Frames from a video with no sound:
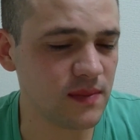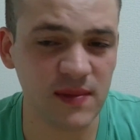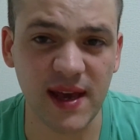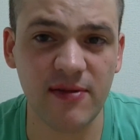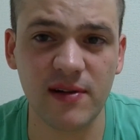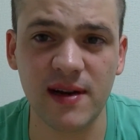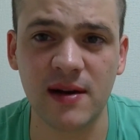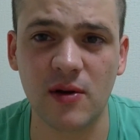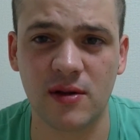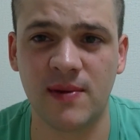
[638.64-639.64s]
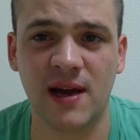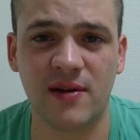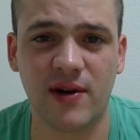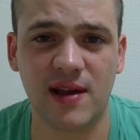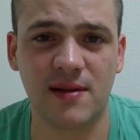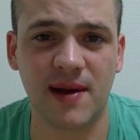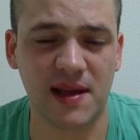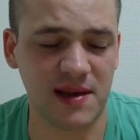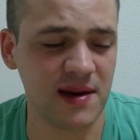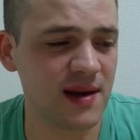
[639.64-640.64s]
Definitely not to be
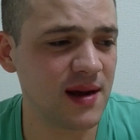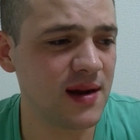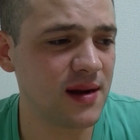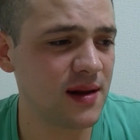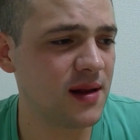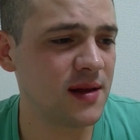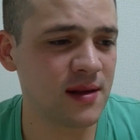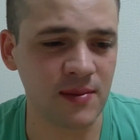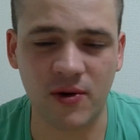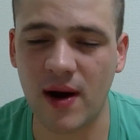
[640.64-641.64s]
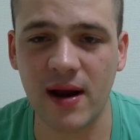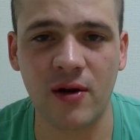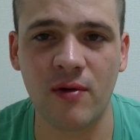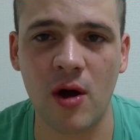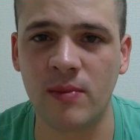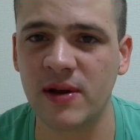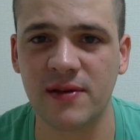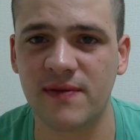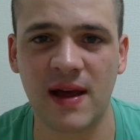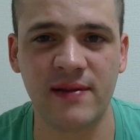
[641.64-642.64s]
underestimated. Some great
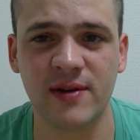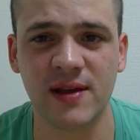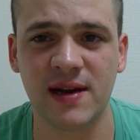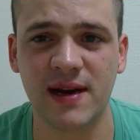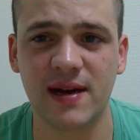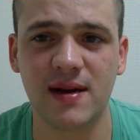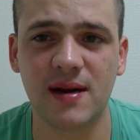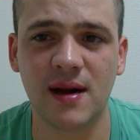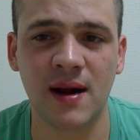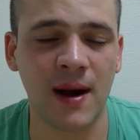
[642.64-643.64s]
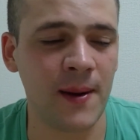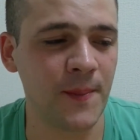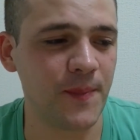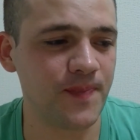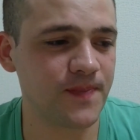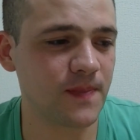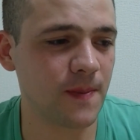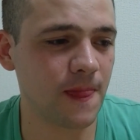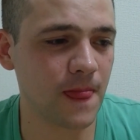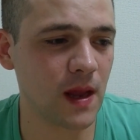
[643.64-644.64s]
aromas, flavours in it.
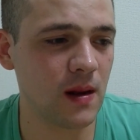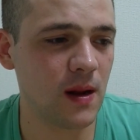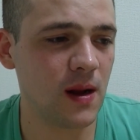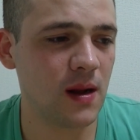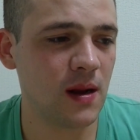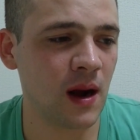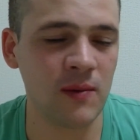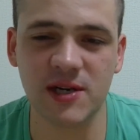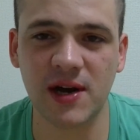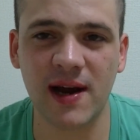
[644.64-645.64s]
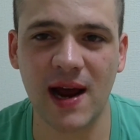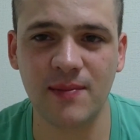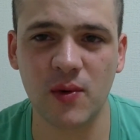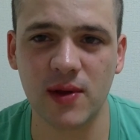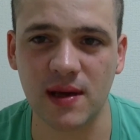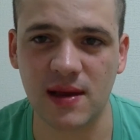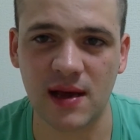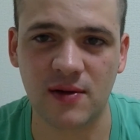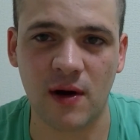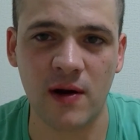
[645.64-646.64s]
I wish I'd had more
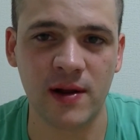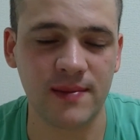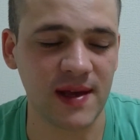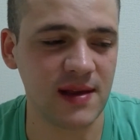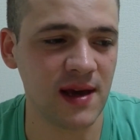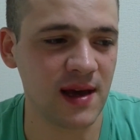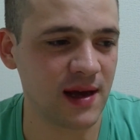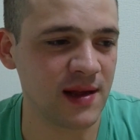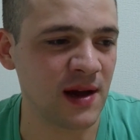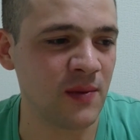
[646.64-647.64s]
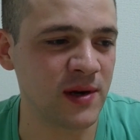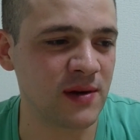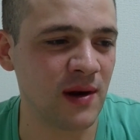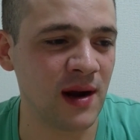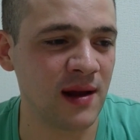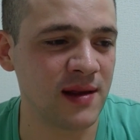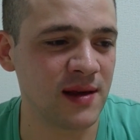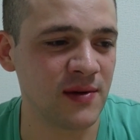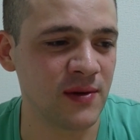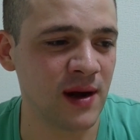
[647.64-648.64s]
success growing them this year, because I would quite like
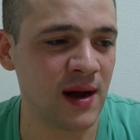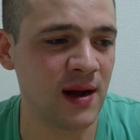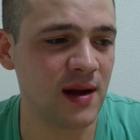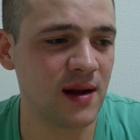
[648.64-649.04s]
to